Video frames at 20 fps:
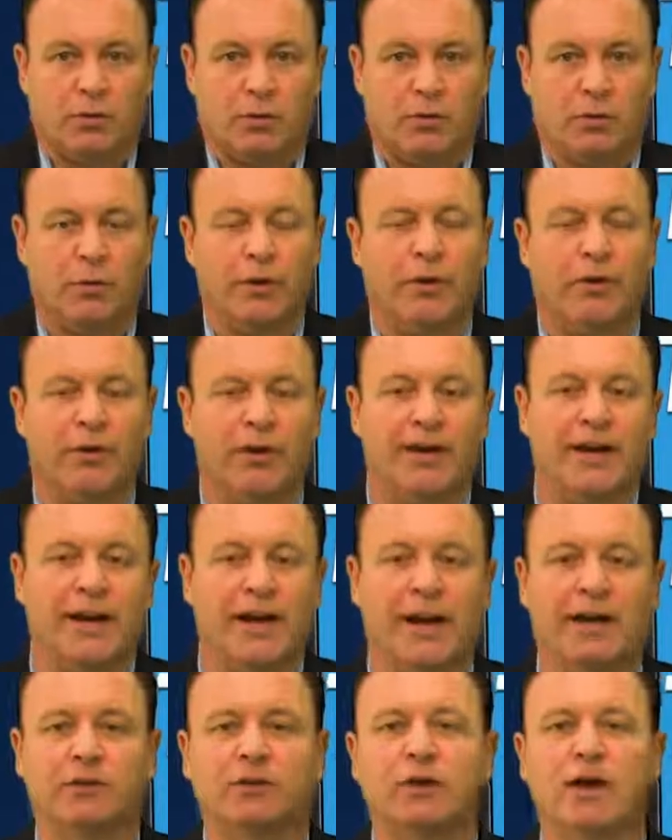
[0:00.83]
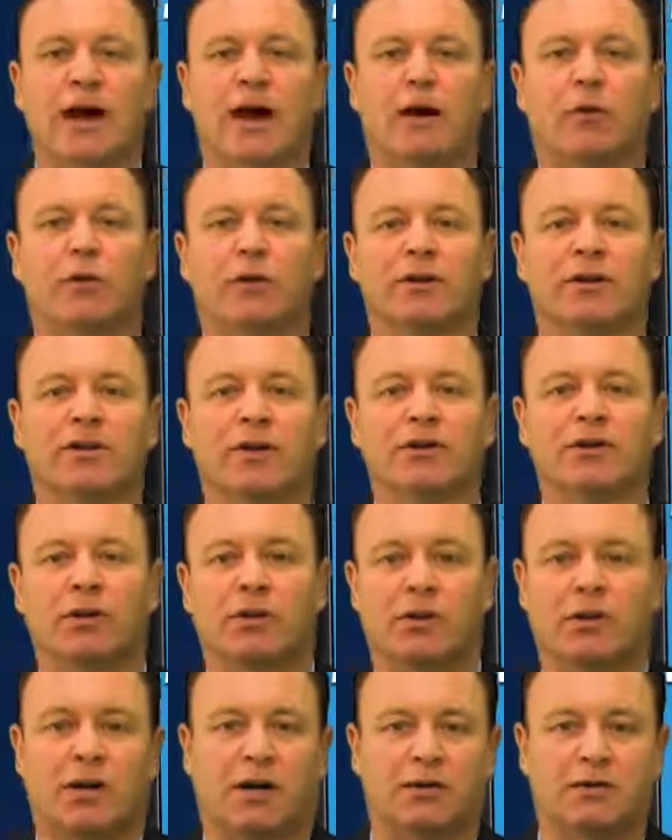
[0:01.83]
We're in an age now where
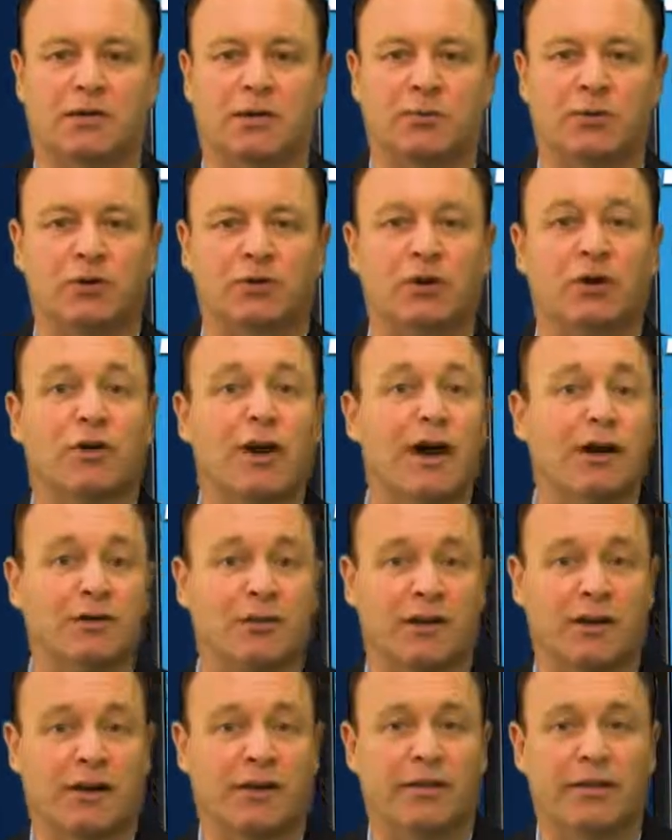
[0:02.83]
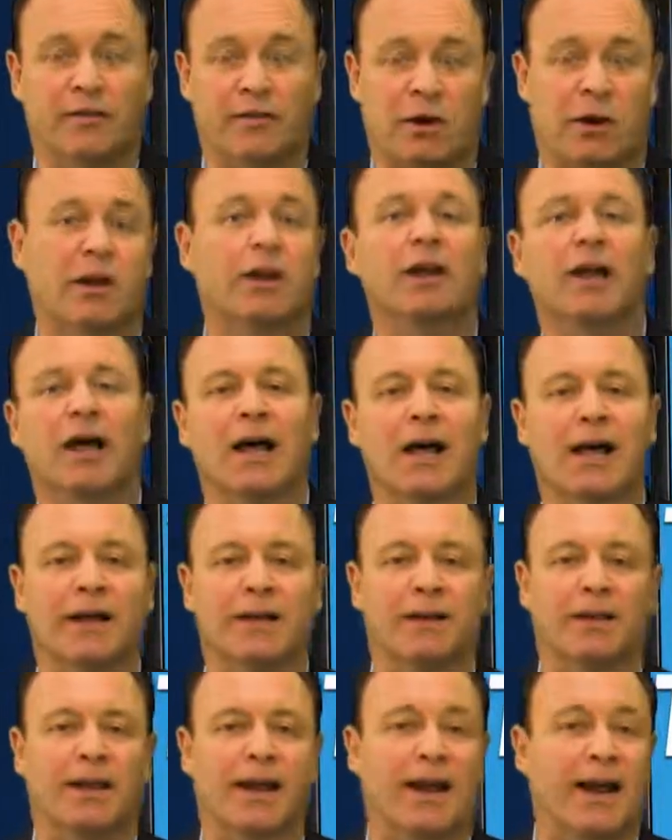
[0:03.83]
digital customers are out there, they're
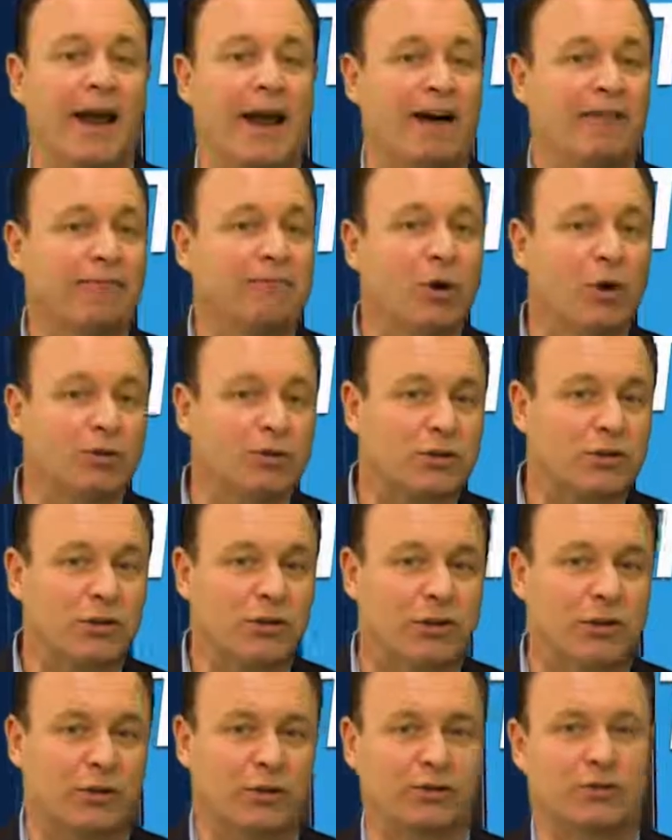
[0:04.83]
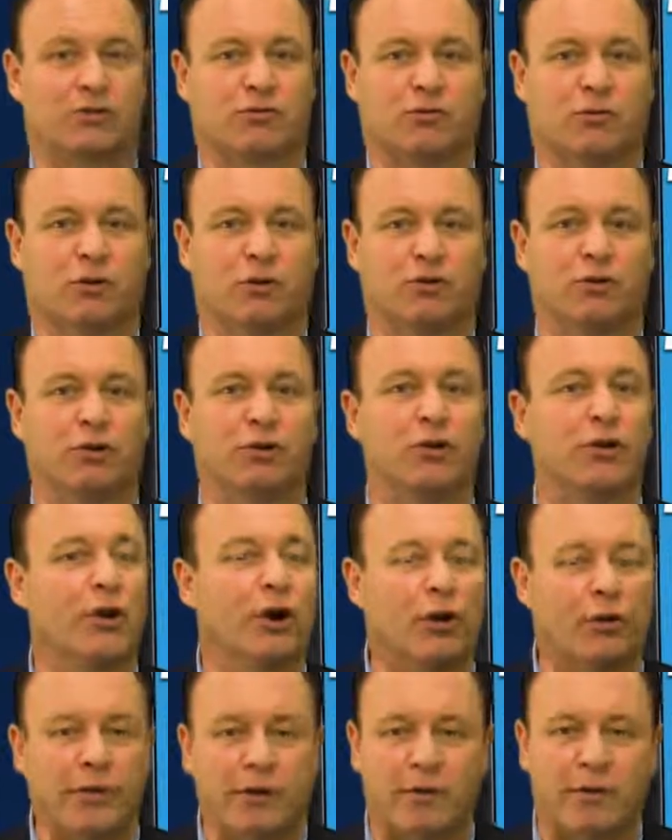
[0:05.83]
online, they have most of the control, you
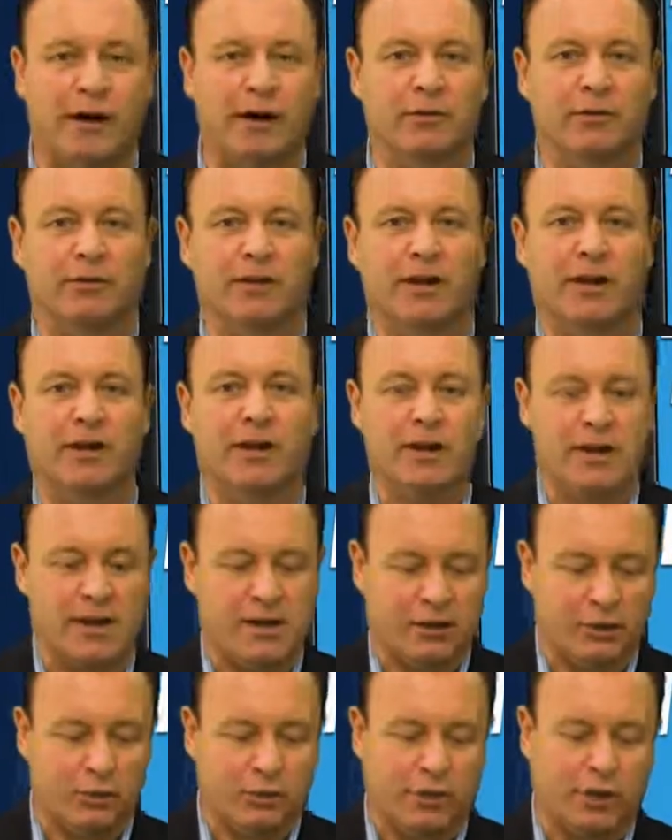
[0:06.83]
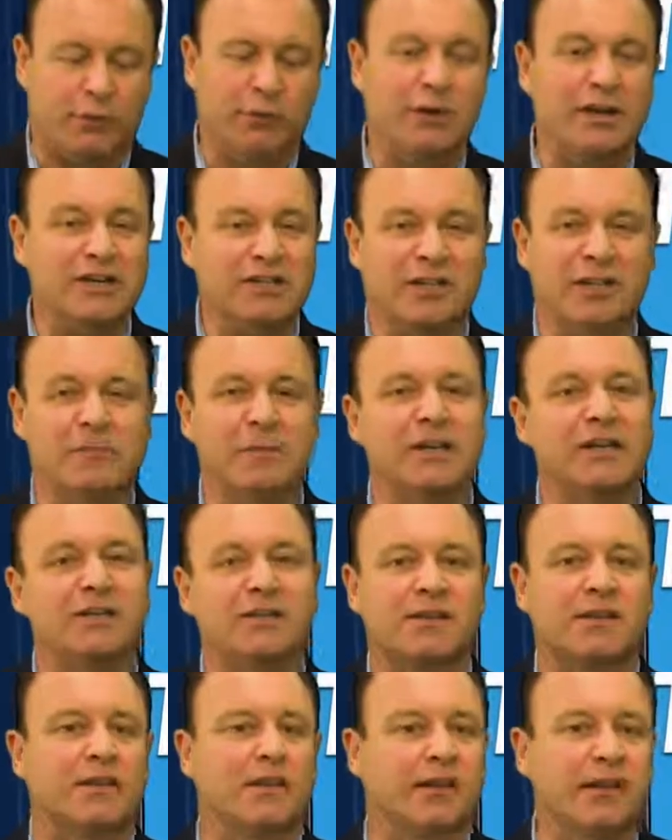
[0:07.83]
know they're out there, you can reach them
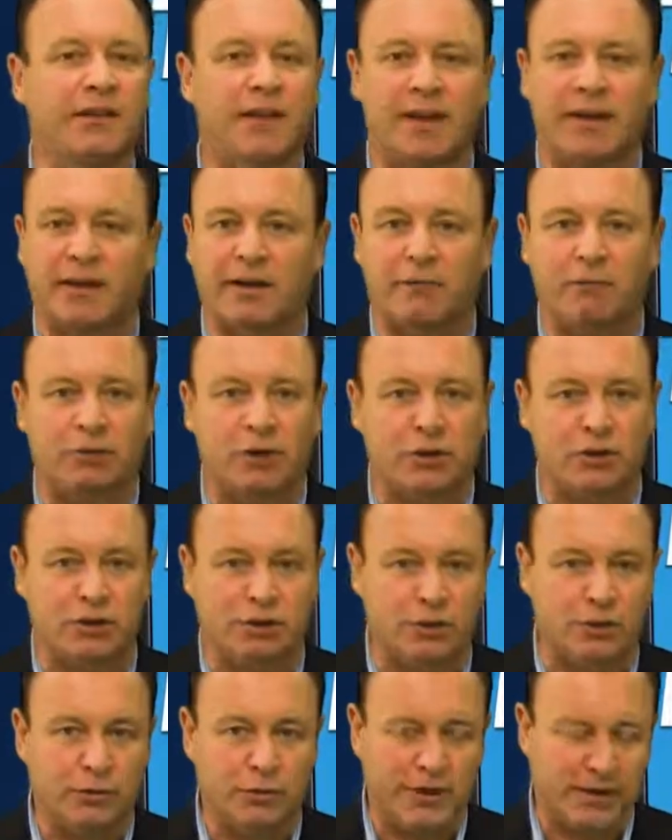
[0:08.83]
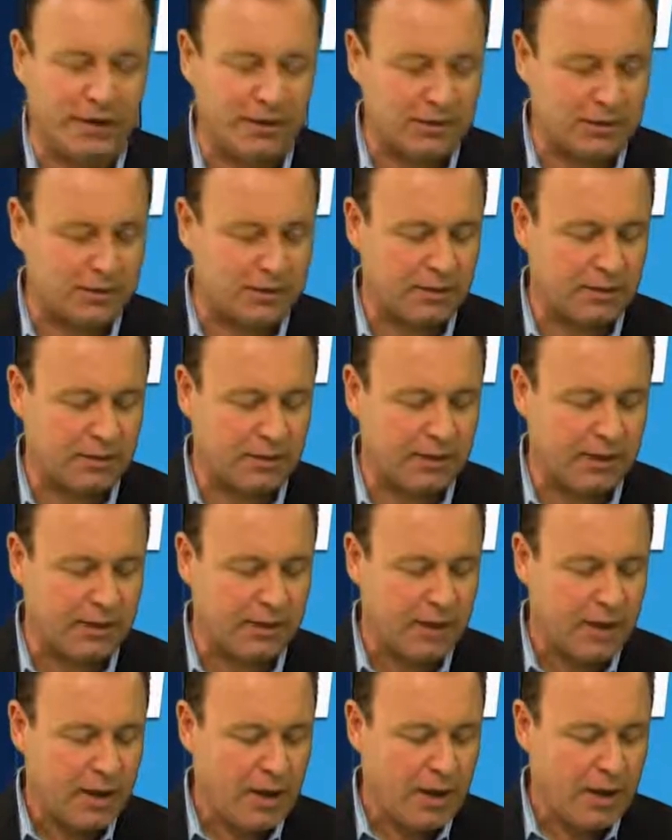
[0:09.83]
instantly, they can reach you
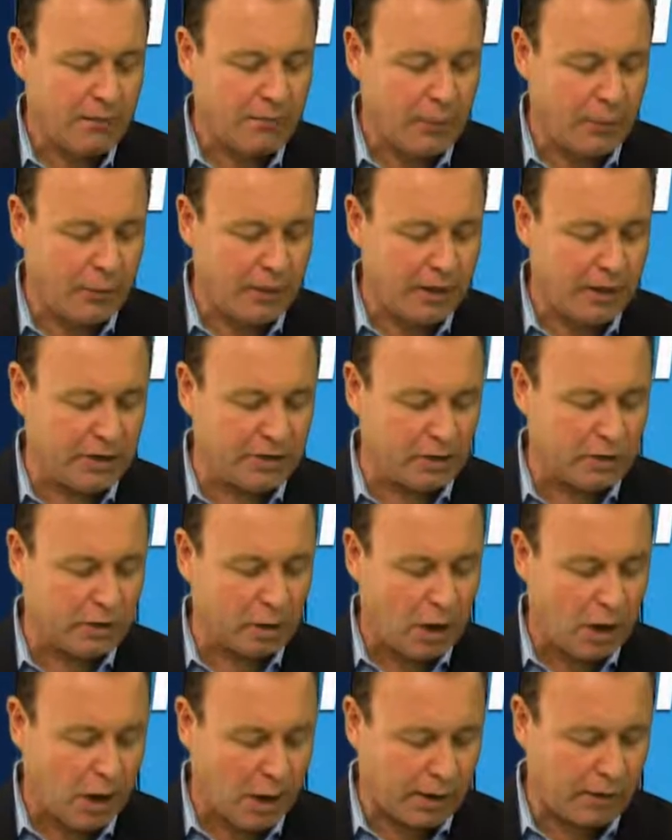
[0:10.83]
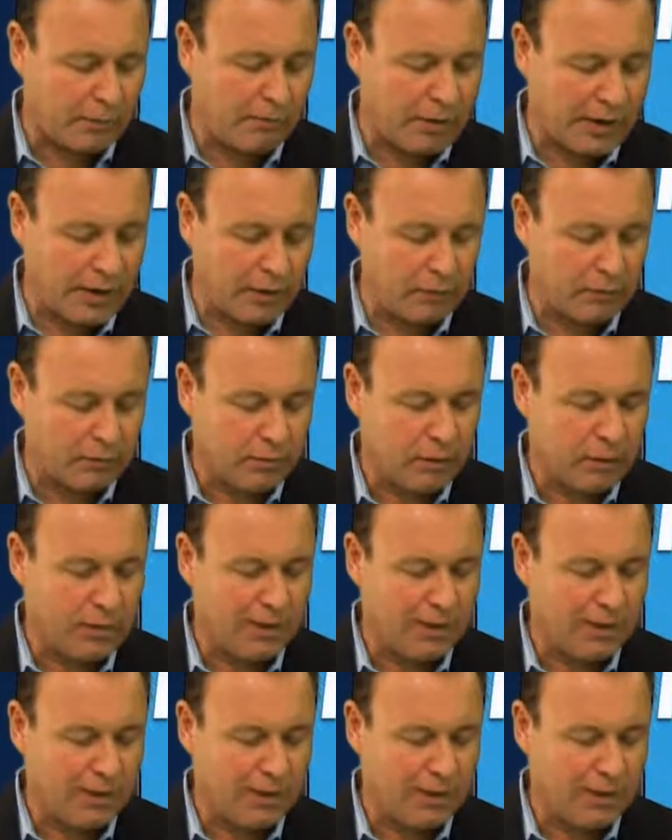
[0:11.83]
instantly, but we need to talk about